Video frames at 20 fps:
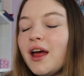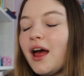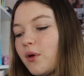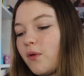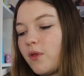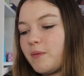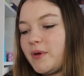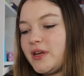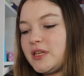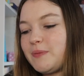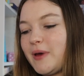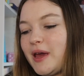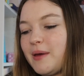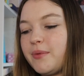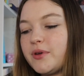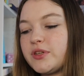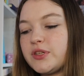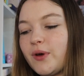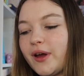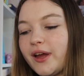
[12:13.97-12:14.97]
on the piece of
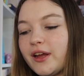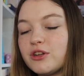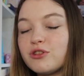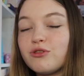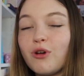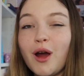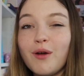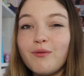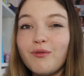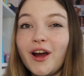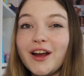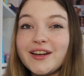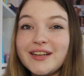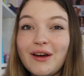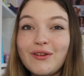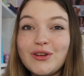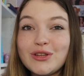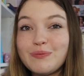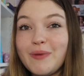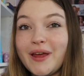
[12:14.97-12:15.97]
paper, so I can try and write
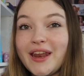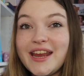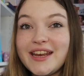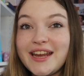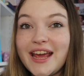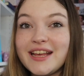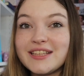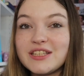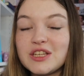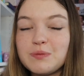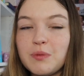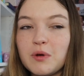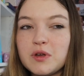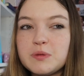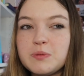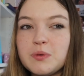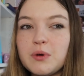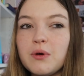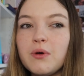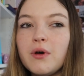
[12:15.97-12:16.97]
down as many dates as
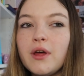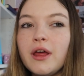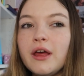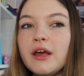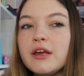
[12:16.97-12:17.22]
possible.